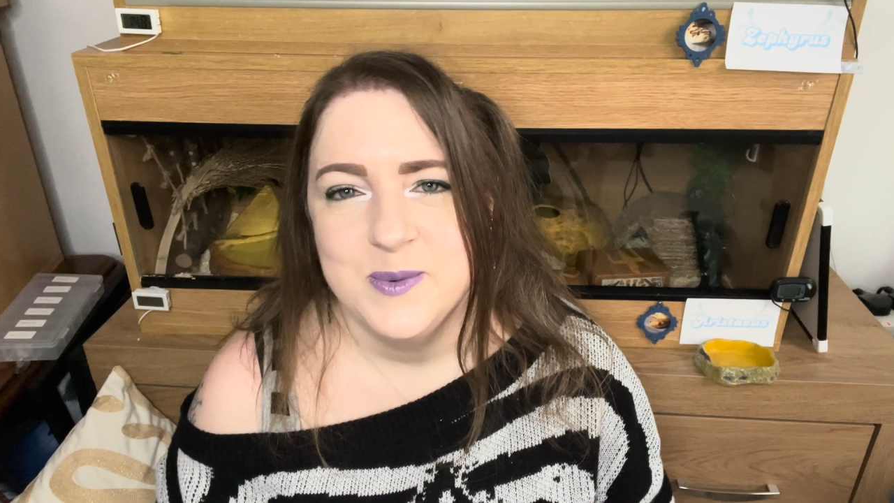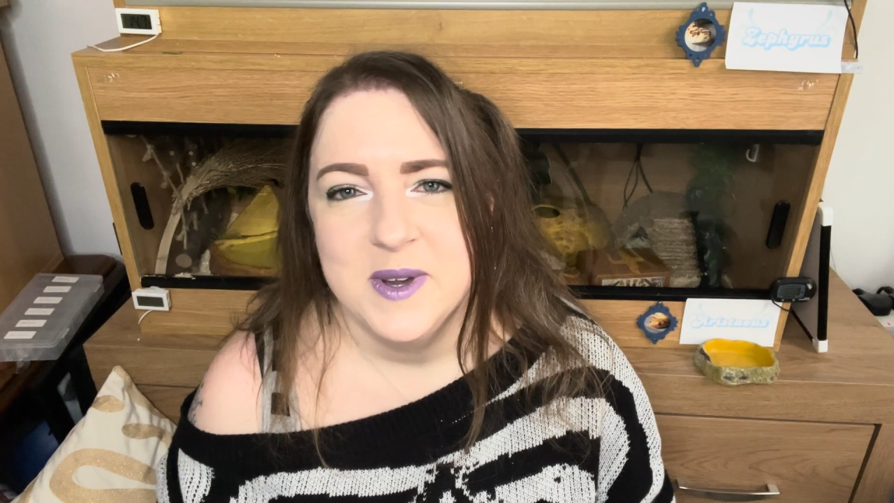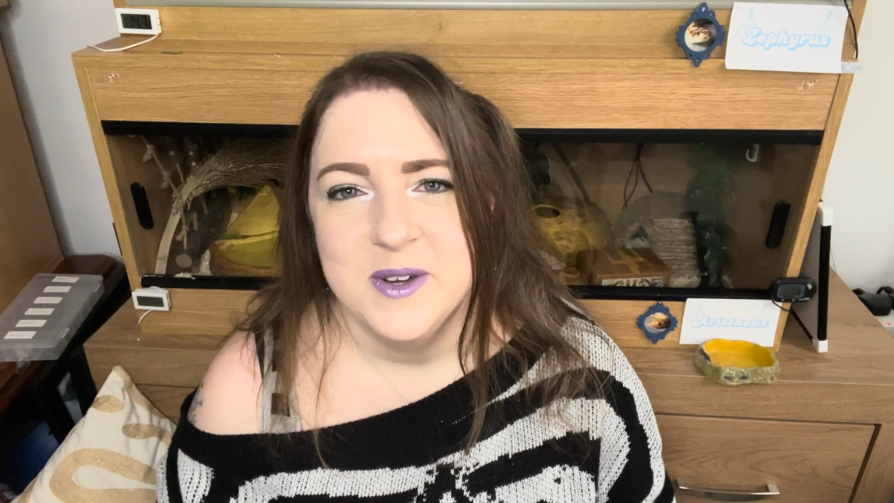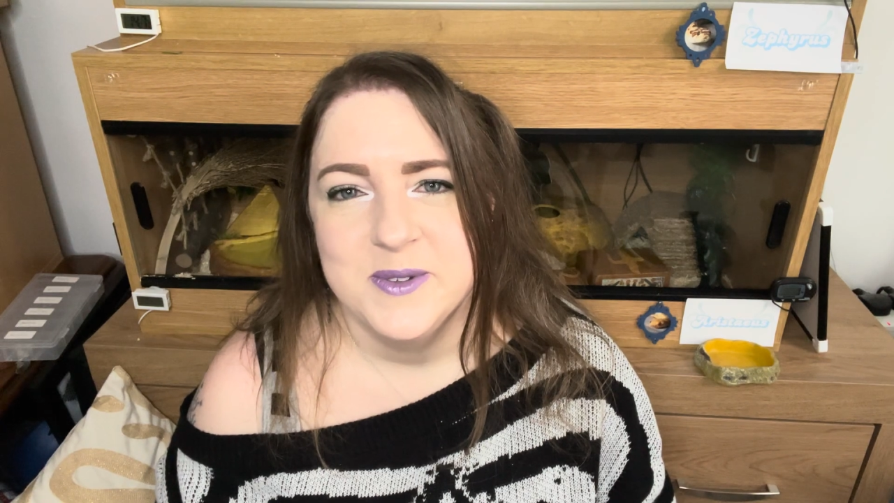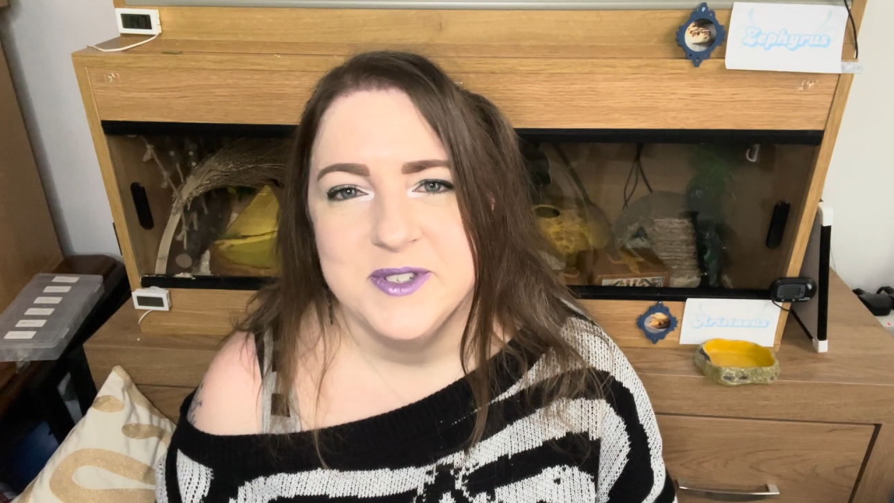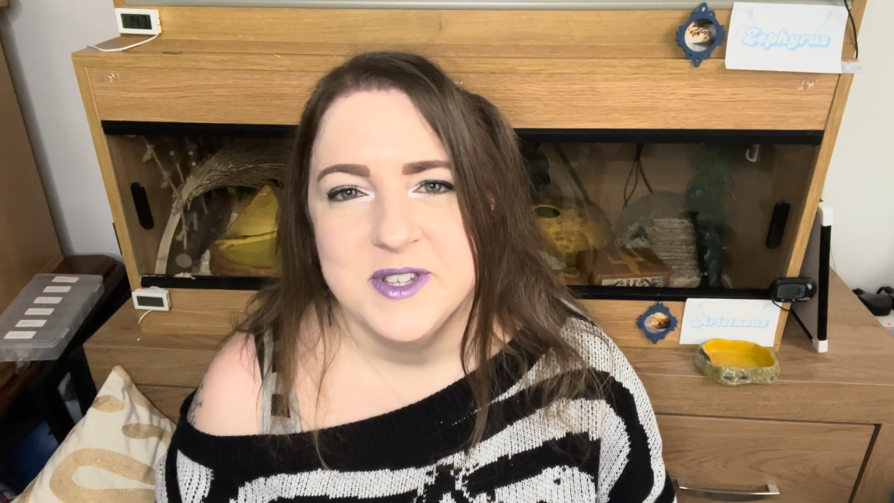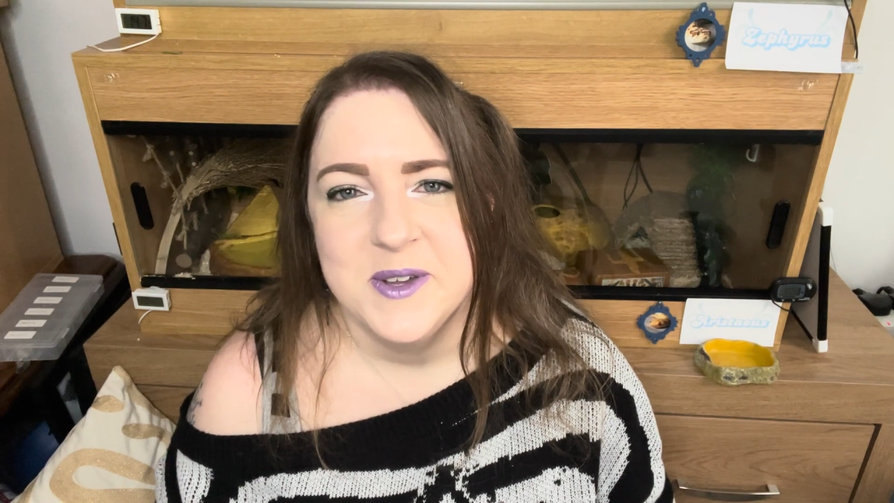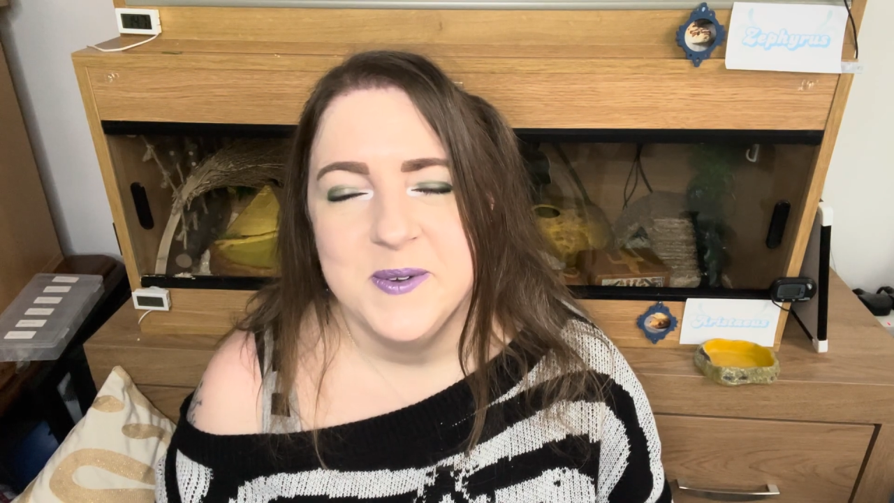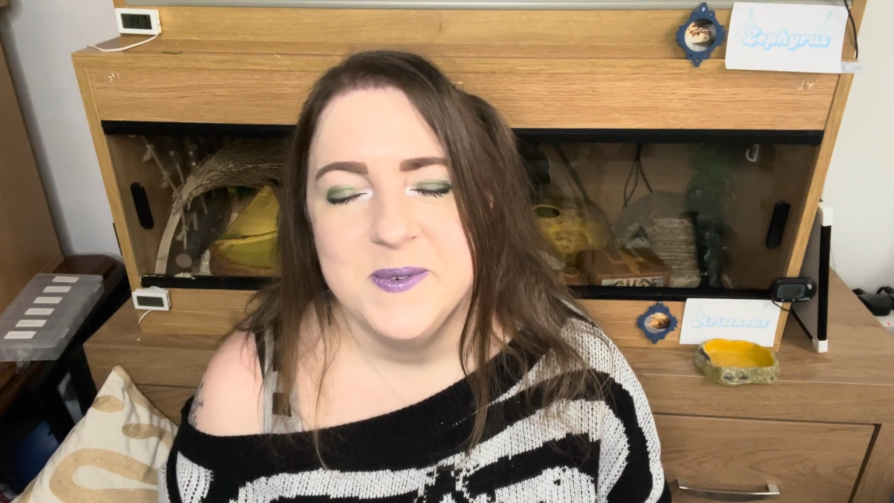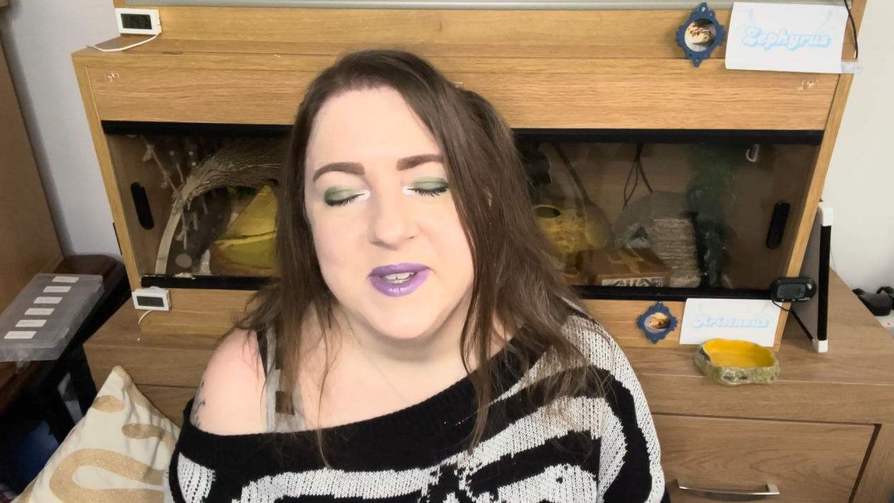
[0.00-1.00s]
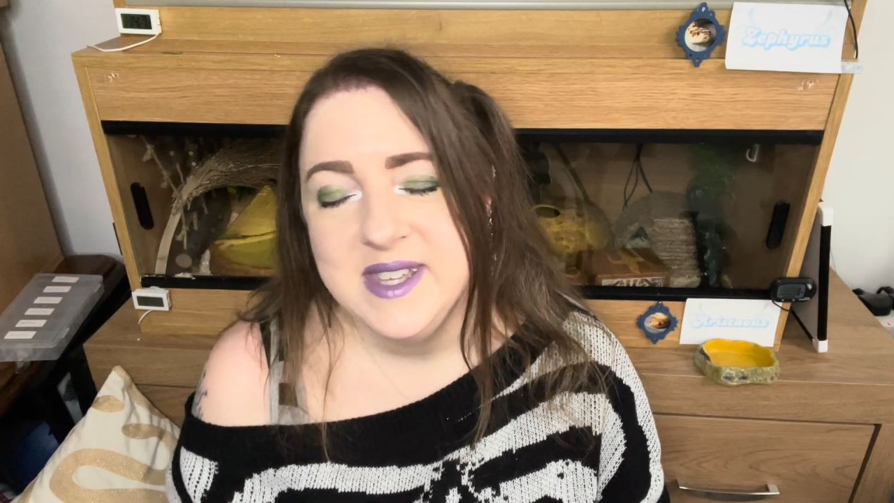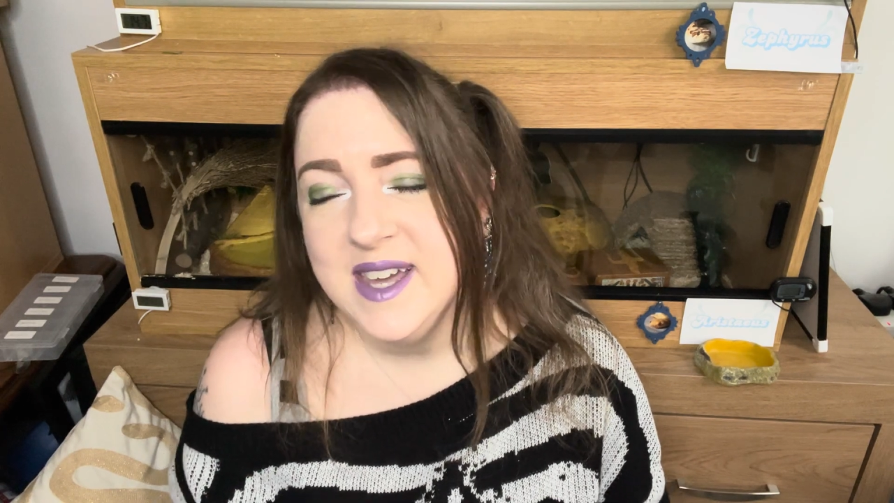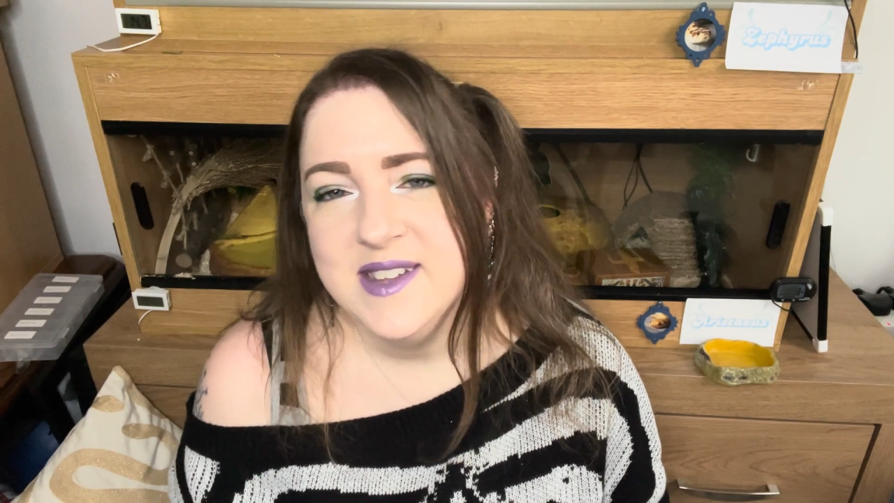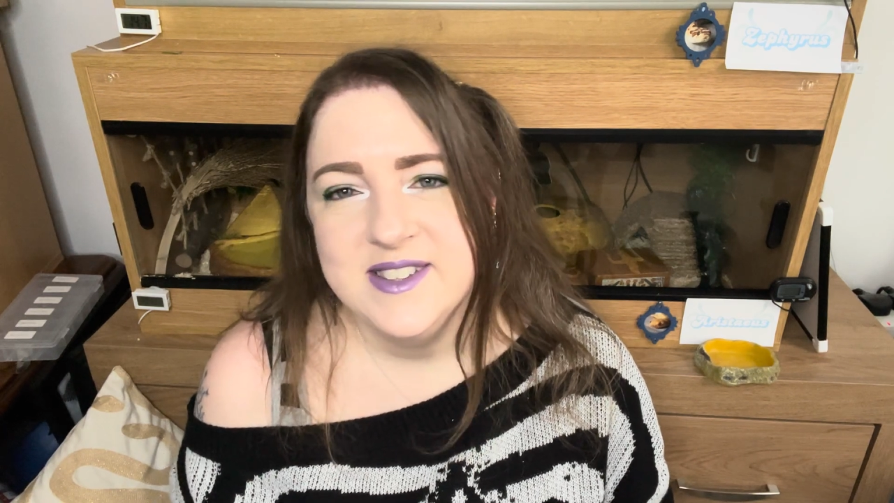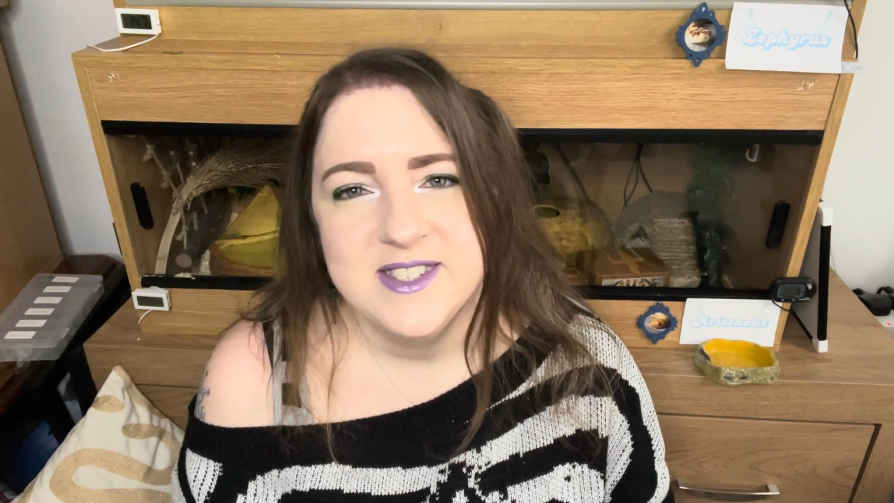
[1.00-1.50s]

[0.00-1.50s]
well. So yeah,